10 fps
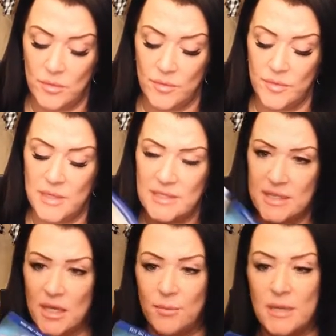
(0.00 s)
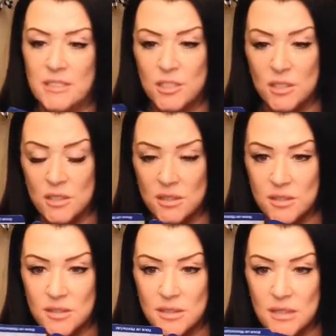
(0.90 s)
this King of
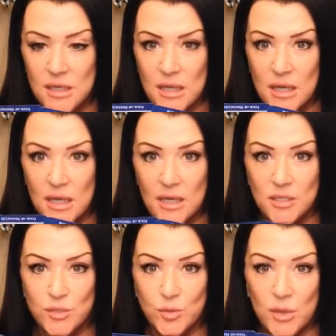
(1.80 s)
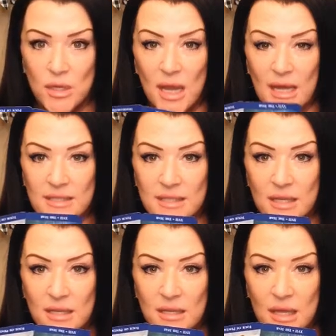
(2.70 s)
Pentacles is
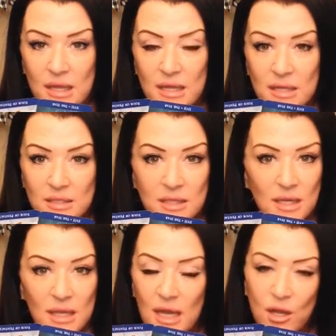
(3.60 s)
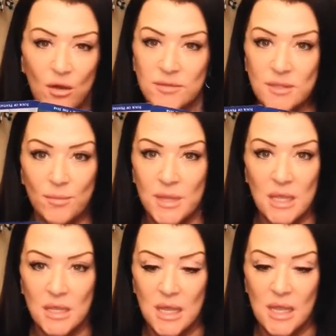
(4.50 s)
realizing that he's going to let go of
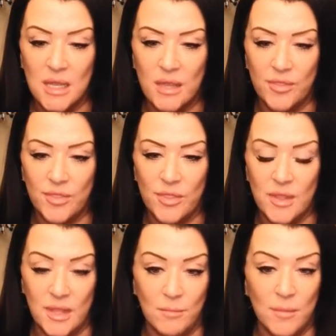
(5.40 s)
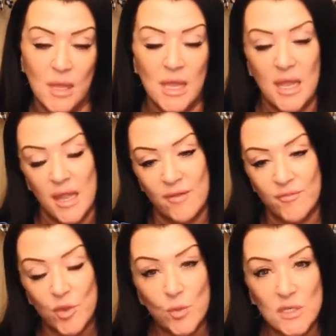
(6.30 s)
something that he for
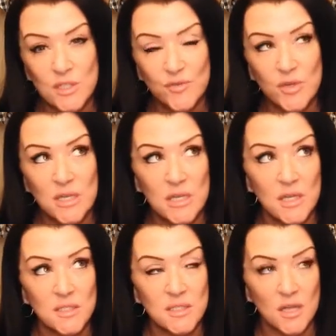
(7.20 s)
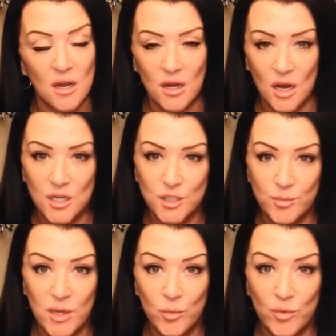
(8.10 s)
the star card to be
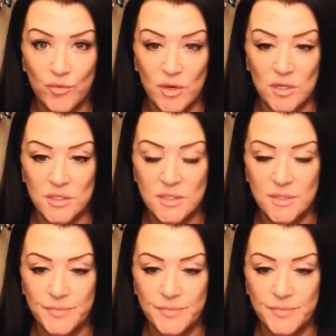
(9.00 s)
in reverse,